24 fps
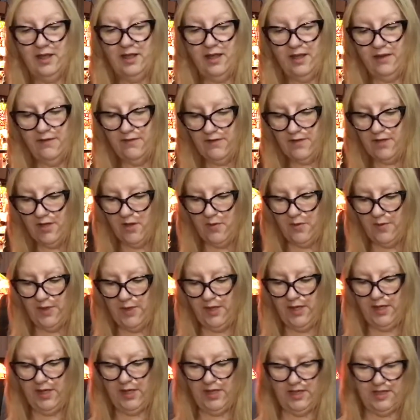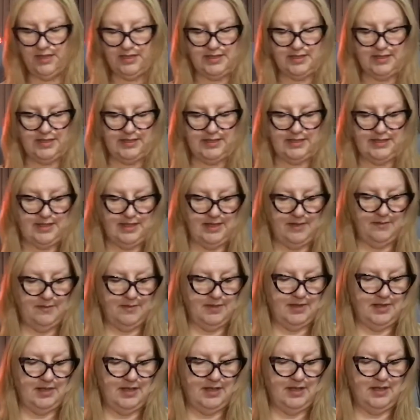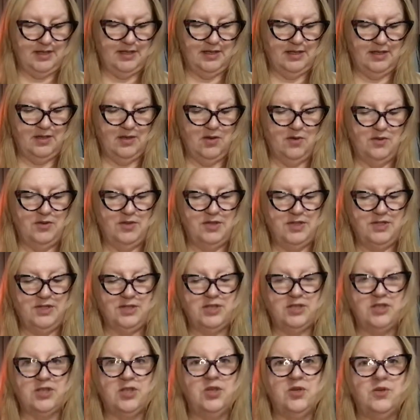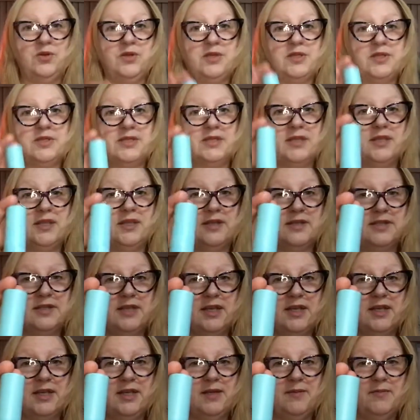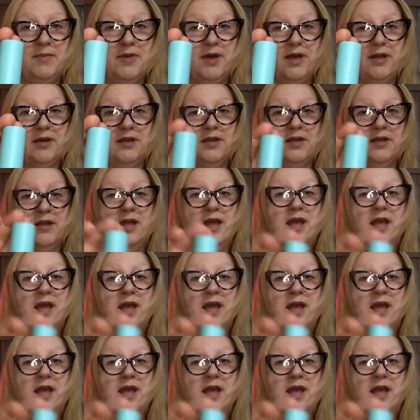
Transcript: If glowing is the same thing... Oh, this is cute. It's a little tiny bottle.